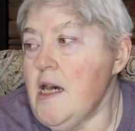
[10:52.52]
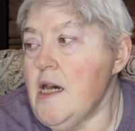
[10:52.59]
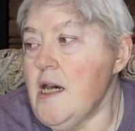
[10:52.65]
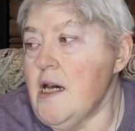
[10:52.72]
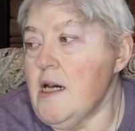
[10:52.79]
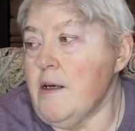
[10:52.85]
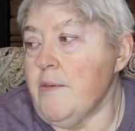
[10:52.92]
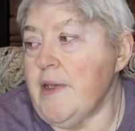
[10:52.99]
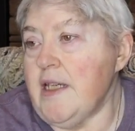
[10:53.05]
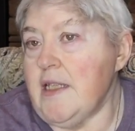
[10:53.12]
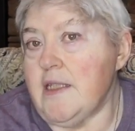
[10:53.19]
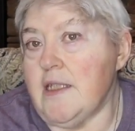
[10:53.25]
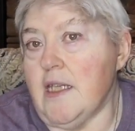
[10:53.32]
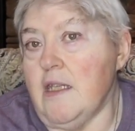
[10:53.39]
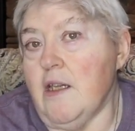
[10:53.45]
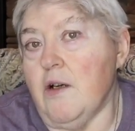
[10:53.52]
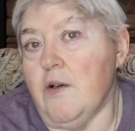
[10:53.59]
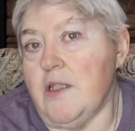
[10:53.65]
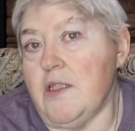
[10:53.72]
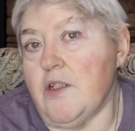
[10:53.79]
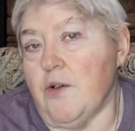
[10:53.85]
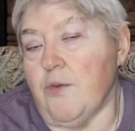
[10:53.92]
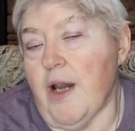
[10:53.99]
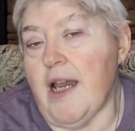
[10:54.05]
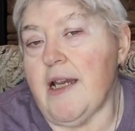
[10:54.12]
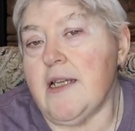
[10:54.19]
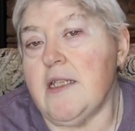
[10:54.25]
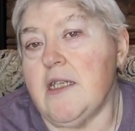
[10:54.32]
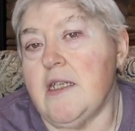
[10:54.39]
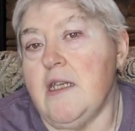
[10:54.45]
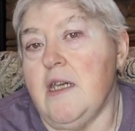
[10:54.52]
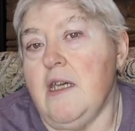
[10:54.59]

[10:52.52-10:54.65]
Um, he said, No, it's correct.